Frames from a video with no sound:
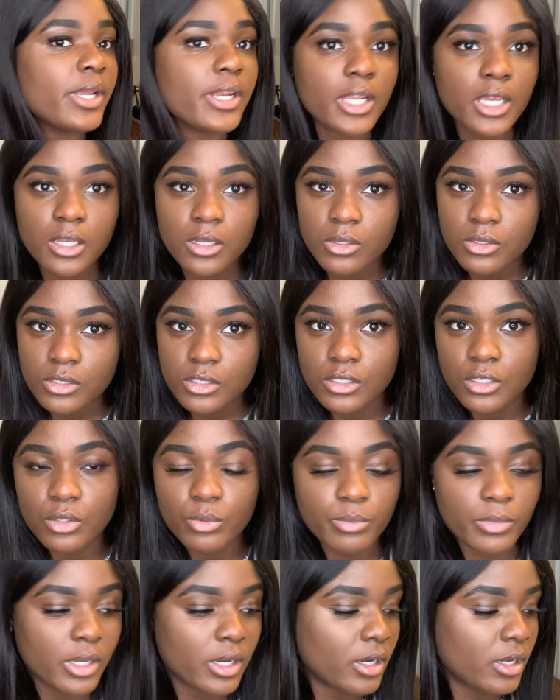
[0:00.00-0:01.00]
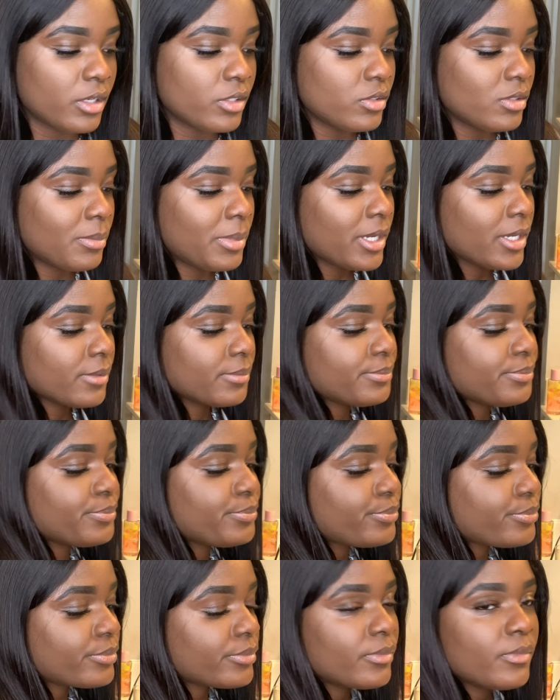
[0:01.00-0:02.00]
now, so I'm not gonna do the back.
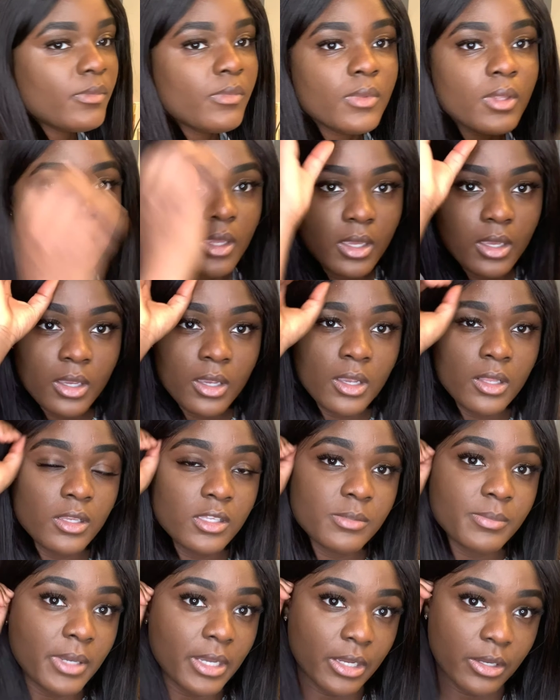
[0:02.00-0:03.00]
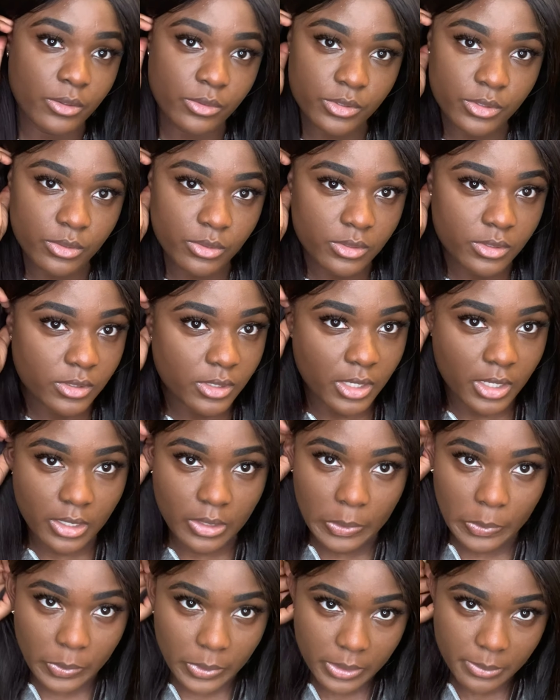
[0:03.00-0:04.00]
This is my go-to style.
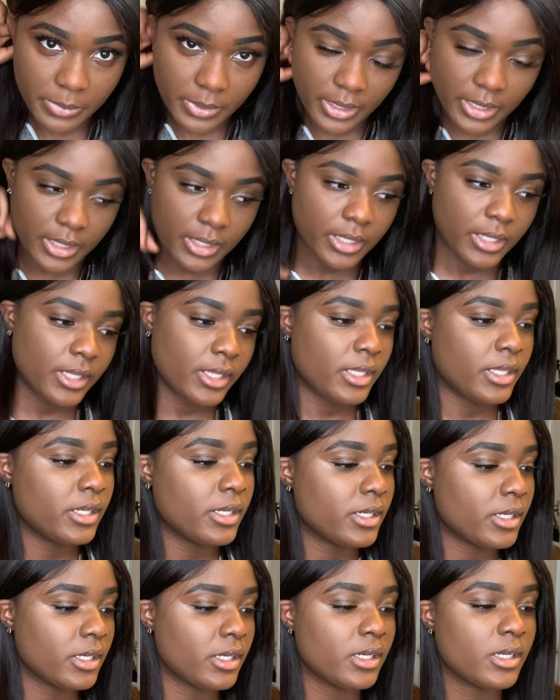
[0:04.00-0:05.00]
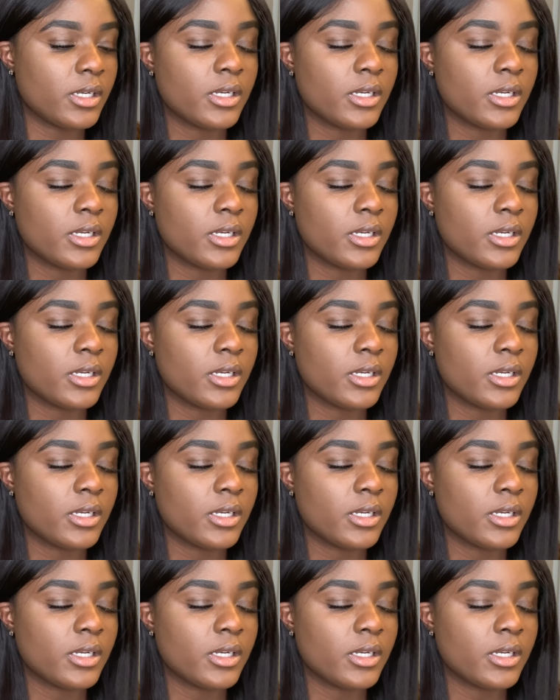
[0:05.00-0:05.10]
One behind the ear.